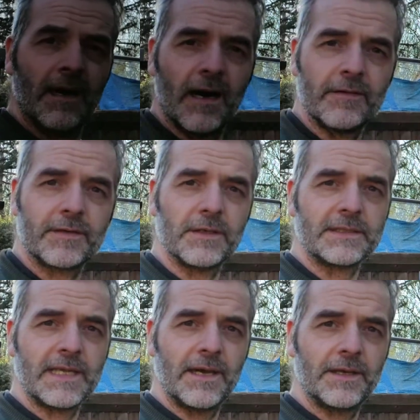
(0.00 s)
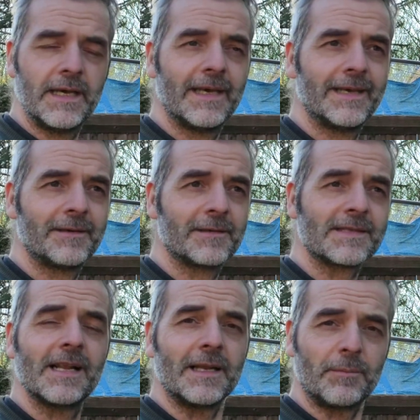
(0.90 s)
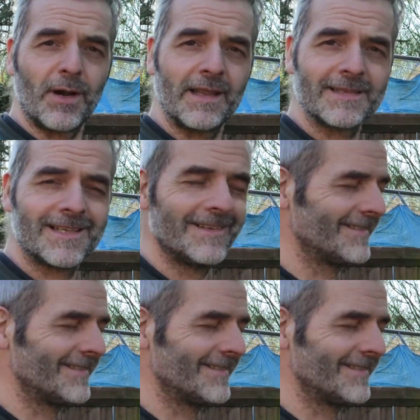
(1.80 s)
I've cut it down, slightly breathless.